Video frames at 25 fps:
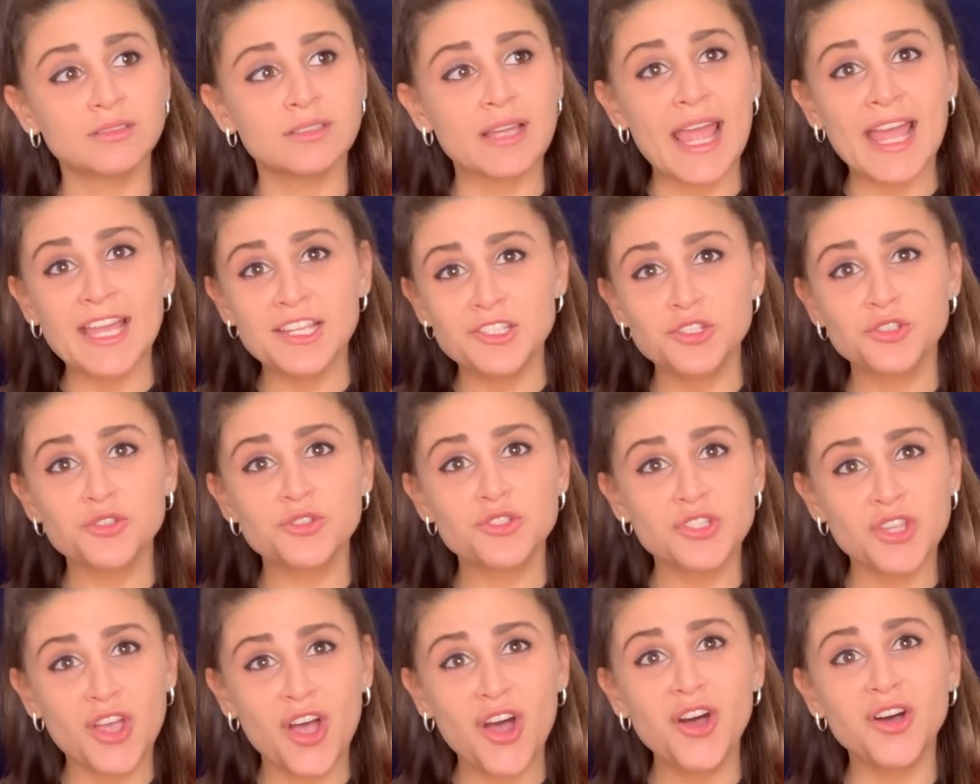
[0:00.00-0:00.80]
And your
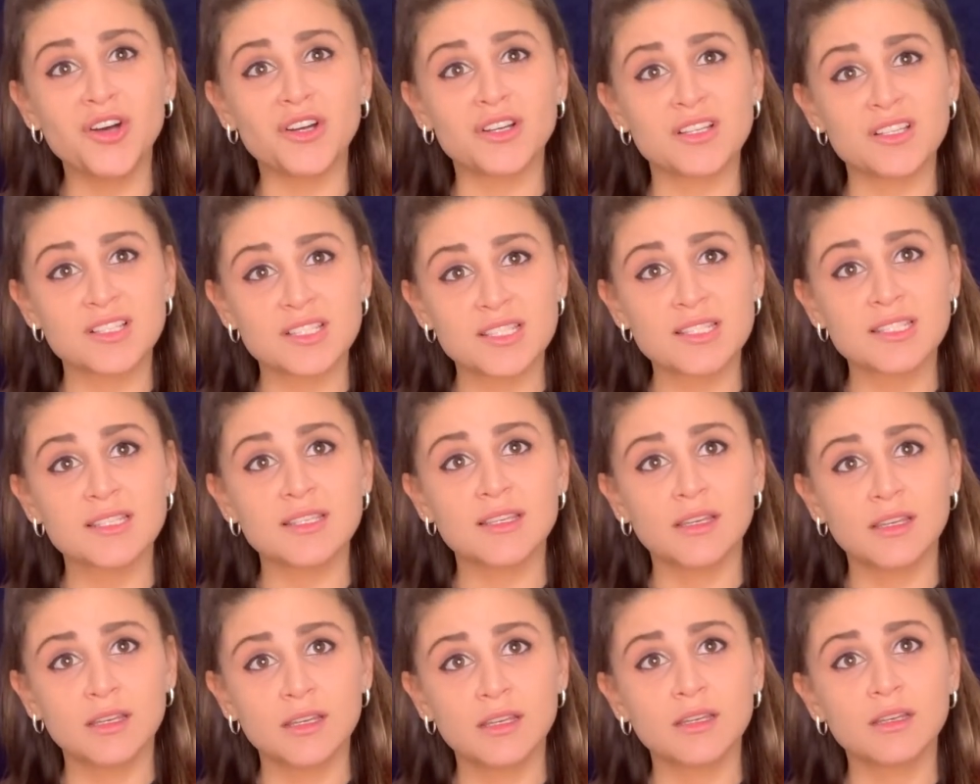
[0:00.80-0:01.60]
songs
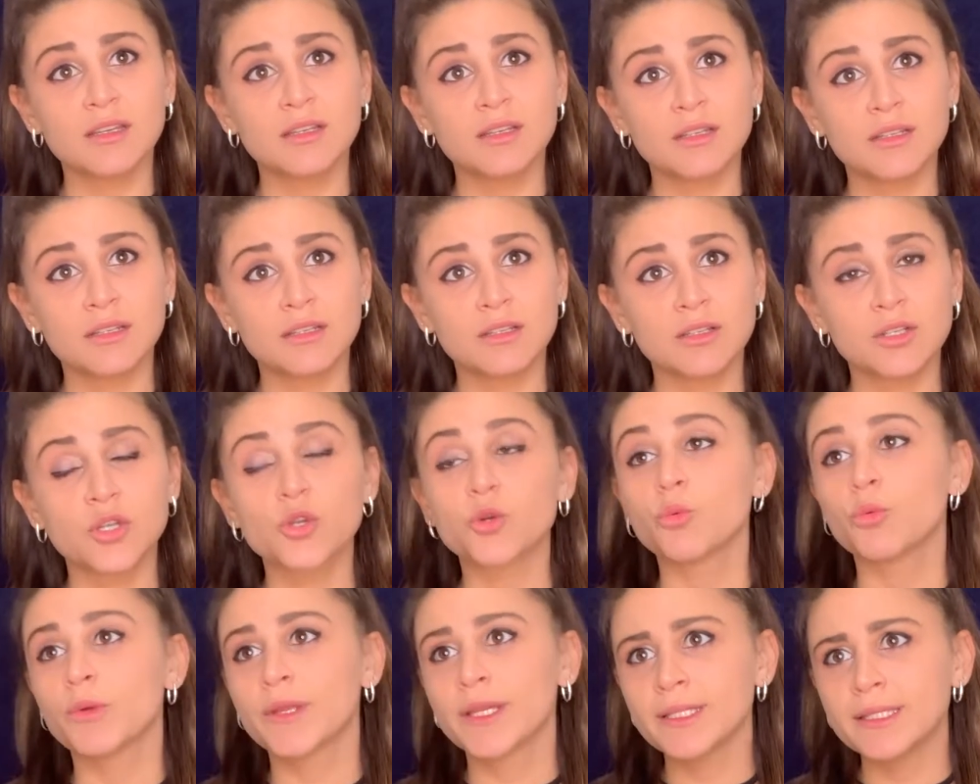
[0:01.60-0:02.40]

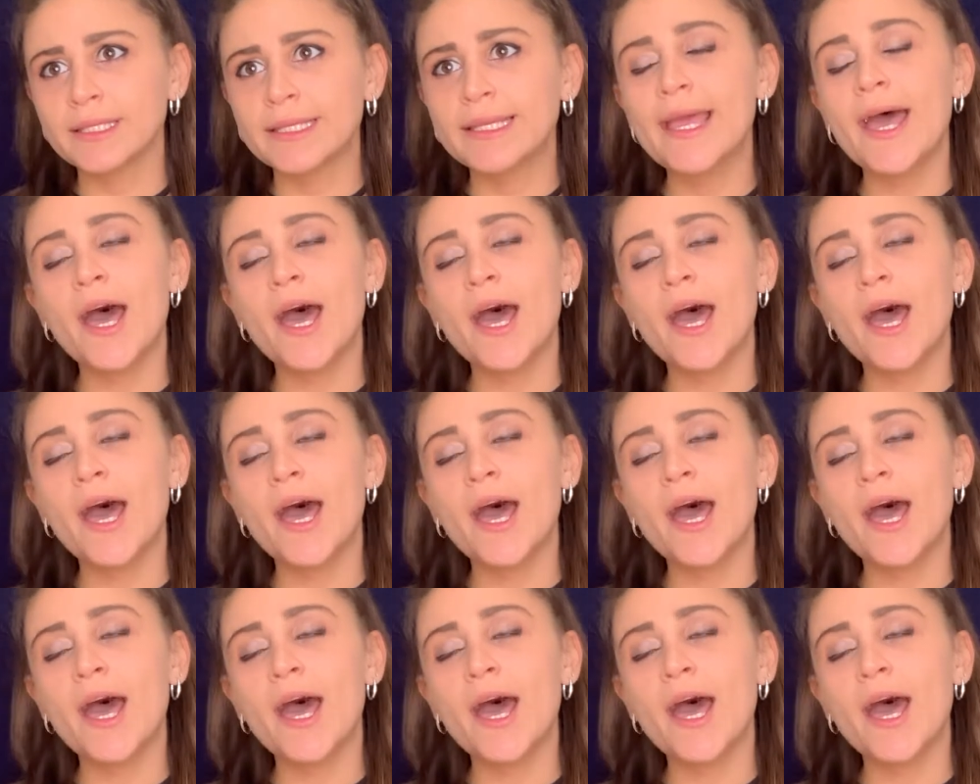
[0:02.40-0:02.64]
really